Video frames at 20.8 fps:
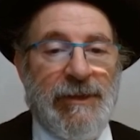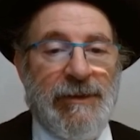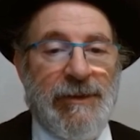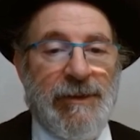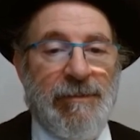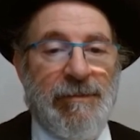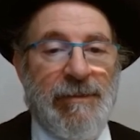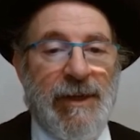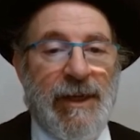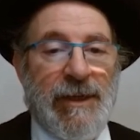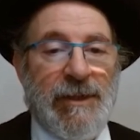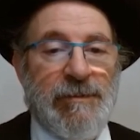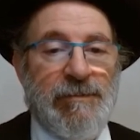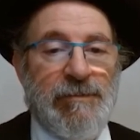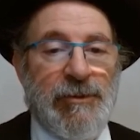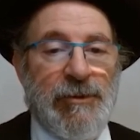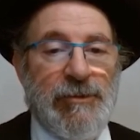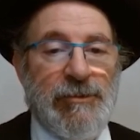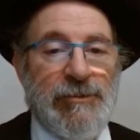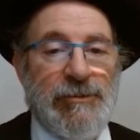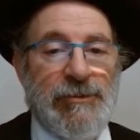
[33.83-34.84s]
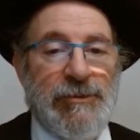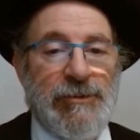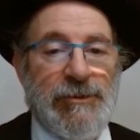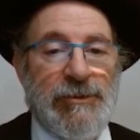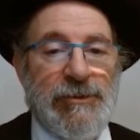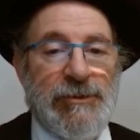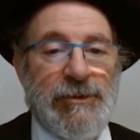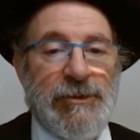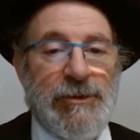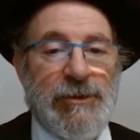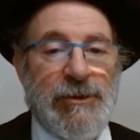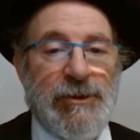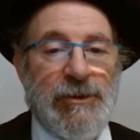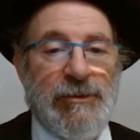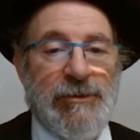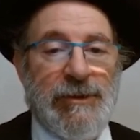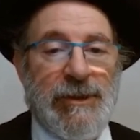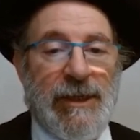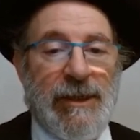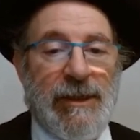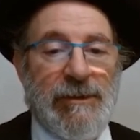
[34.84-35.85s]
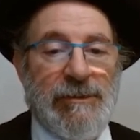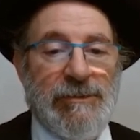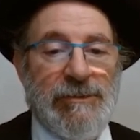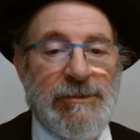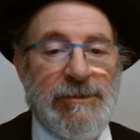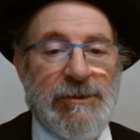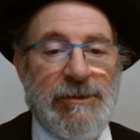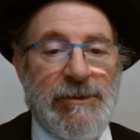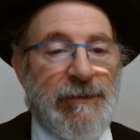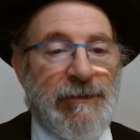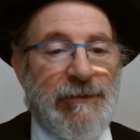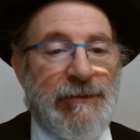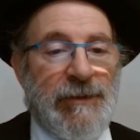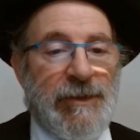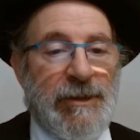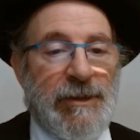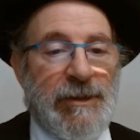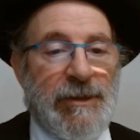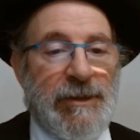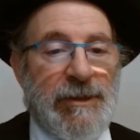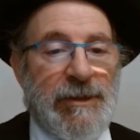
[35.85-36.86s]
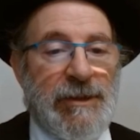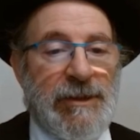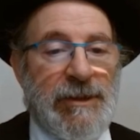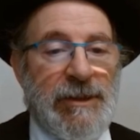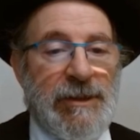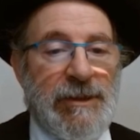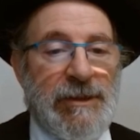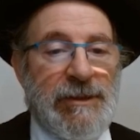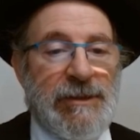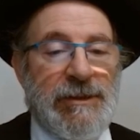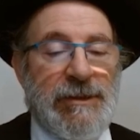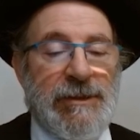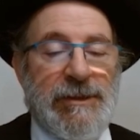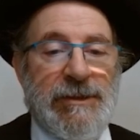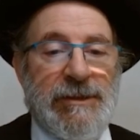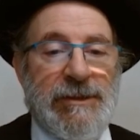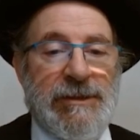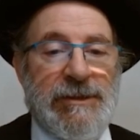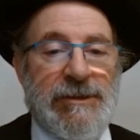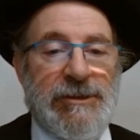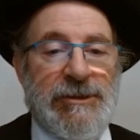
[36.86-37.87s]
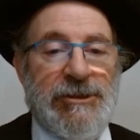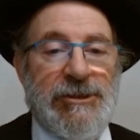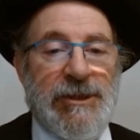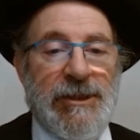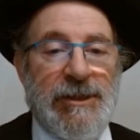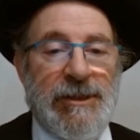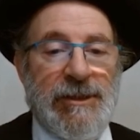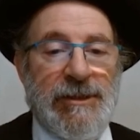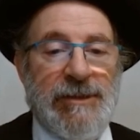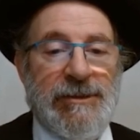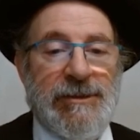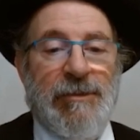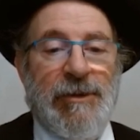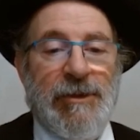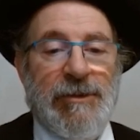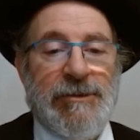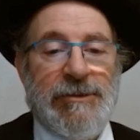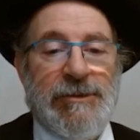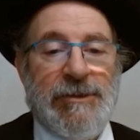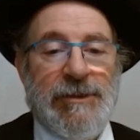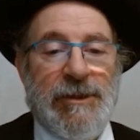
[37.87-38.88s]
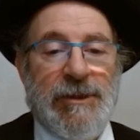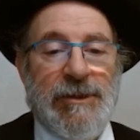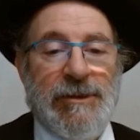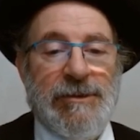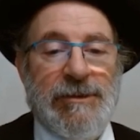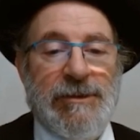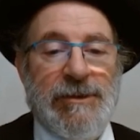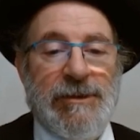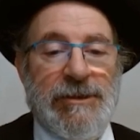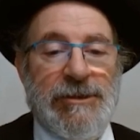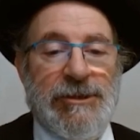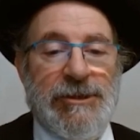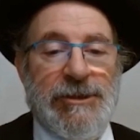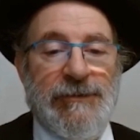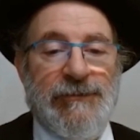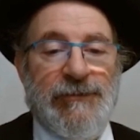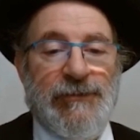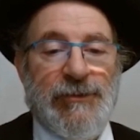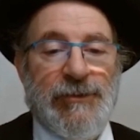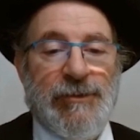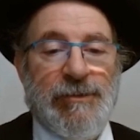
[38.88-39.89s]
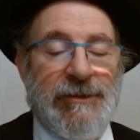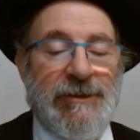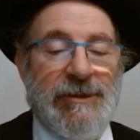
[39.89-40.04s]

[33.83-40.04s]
the black pawns go down, the king is jailed, blocked on g4.